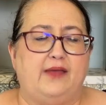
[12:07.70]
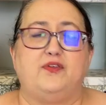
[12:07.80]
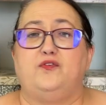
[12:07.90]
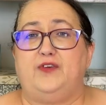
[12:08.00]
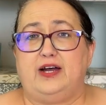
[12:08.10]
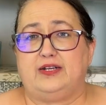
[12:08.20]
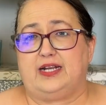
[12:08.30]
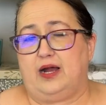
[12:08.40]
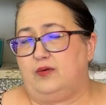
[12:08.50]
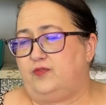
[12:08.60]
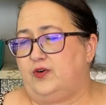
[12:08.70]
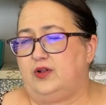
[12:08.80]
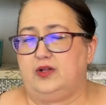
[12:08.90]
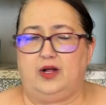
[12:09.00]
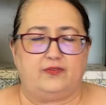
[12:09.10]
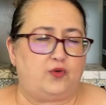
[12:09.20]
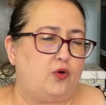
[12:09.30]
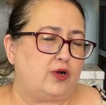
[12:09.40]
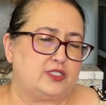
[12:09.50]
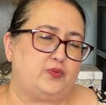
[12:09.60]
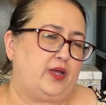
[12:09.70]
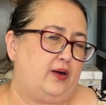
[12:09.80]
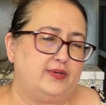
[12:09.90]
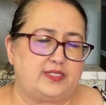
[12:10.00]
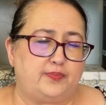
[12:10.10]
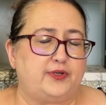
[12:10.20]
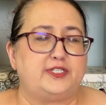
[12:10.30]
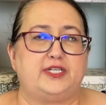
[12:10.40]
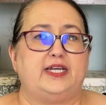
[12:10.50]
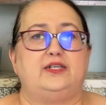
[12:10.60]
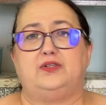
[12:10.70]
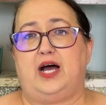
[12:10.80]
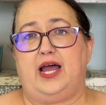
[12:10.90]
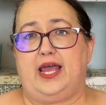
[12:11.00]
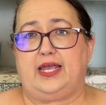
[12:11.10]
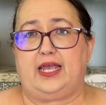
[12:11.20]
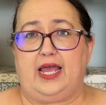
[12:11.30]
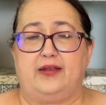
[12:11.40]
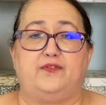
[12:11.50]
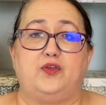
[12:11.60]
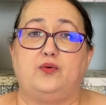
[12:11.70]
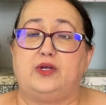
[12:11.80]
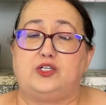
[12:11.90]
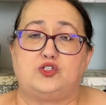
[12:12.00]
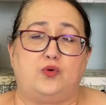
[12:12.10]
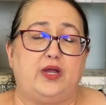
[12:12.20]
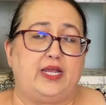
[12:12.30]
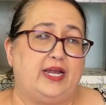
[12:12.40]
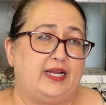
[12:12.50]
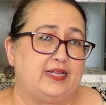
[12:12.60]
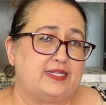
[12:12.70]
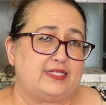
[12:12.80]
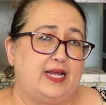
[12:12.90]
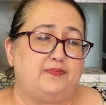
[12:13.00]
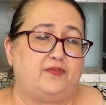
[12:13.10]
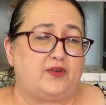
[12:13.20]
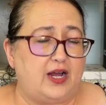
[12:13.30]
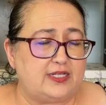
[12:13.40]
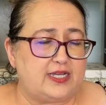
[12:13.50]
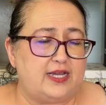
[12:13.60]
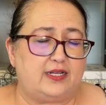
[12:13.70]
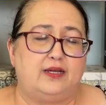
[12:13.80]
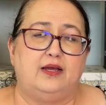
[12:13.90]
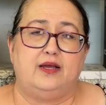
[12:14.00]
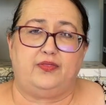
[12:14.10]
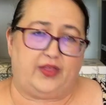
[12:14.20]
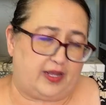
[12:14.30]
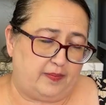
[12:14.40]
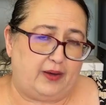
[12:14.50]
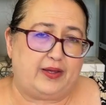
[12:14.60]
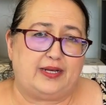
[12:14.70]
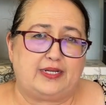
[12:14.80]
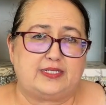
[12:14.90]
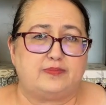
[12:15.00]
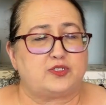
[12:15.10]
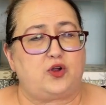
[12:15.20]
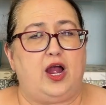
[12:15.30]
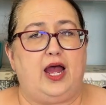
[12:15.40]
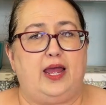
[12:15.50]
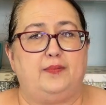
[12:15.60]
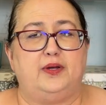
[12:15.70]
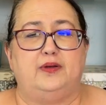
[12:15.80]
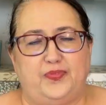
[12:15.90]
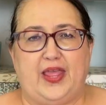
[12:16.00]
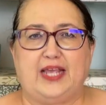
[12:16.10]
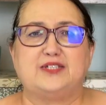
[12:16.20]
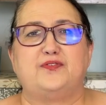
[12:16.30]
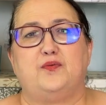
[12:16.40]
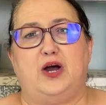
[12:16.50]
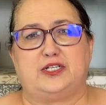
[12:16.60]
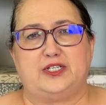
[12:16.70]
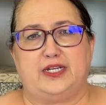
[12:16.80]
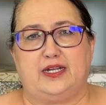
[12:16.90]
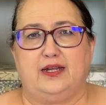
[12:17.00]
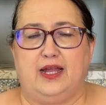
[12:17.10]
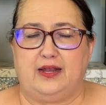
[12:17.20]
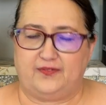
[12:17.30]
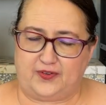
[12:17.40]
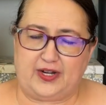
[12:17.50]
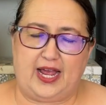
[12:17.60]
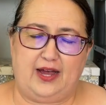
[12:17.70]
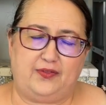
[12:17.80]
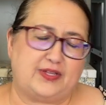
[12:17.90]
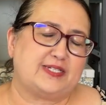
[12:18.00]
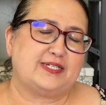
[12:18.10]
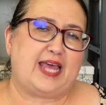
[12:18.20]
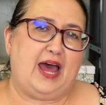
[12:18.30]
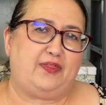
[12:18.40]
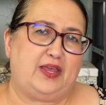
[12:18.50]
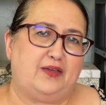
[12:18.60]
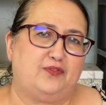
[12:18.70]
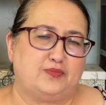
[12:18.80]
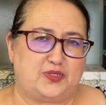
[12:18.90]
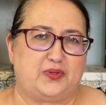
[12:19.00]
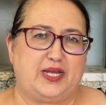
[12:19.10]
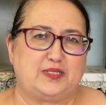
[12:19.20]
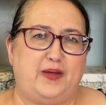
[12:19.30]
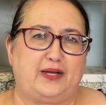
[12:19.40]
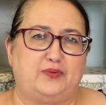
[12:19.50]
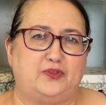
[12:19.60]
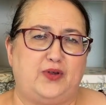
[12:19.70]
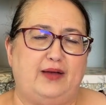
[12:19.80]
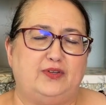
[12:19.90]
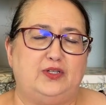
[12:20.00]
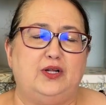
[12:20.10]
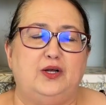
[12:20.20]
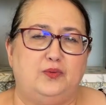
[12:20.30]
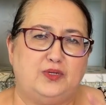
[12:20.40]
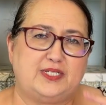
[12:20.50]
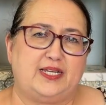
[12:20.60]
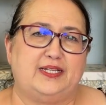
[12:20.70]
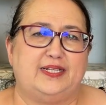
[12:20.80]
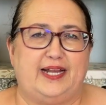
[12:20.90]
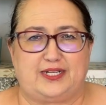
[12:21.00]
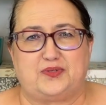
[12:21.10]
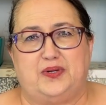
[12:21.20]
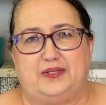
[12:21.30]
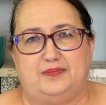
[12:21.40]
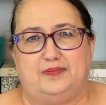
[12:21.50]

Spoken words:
If you found it helpful, of course, we always appreciate a like. And if you enjoy getting this type of content, think about hitting subscribe. Thanks for watching. And for now, this is Kathy from Suitcase Packed Will Travel. We'll see you in the next one.